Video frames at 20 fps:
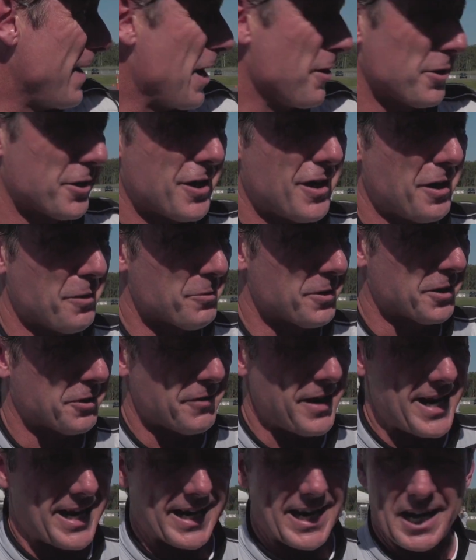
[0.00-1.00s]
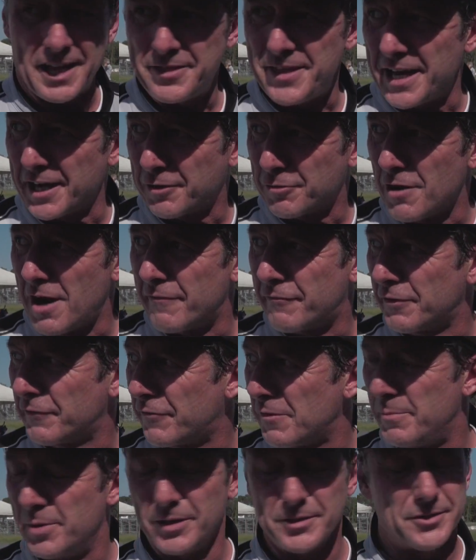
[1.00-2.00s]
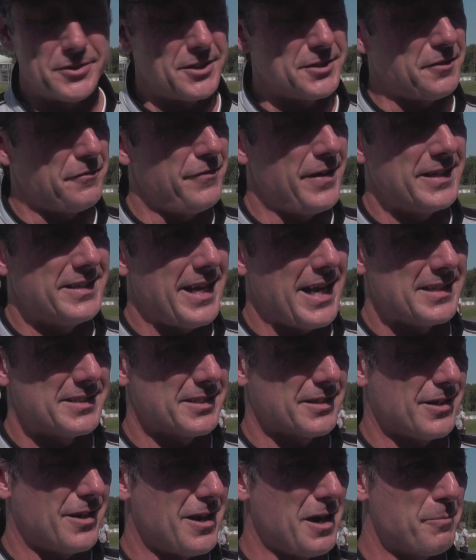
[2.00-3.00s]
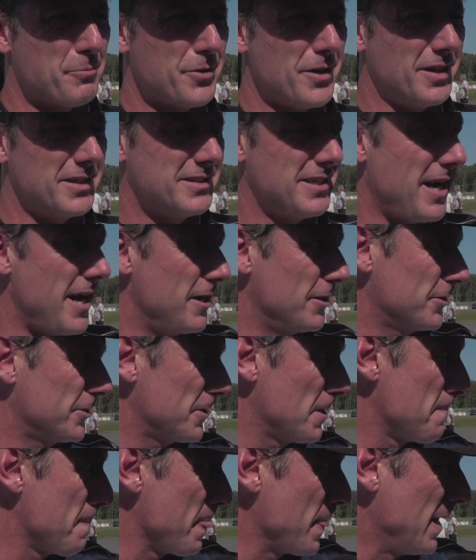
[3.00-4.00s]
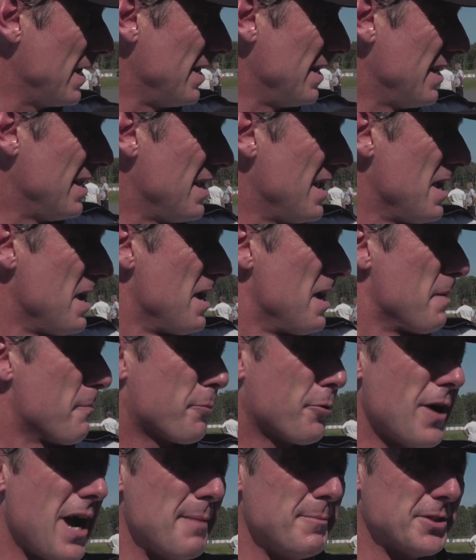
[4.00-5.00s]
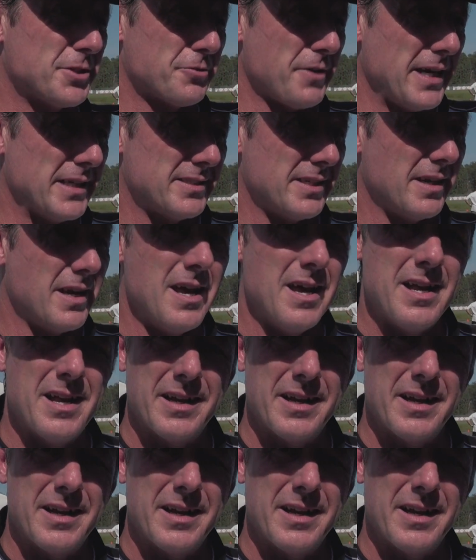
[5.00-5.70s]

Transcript: Power Car worked great. I gotta thank Crawford for building such a fantastic car, Pirelli tires, Primus Racing.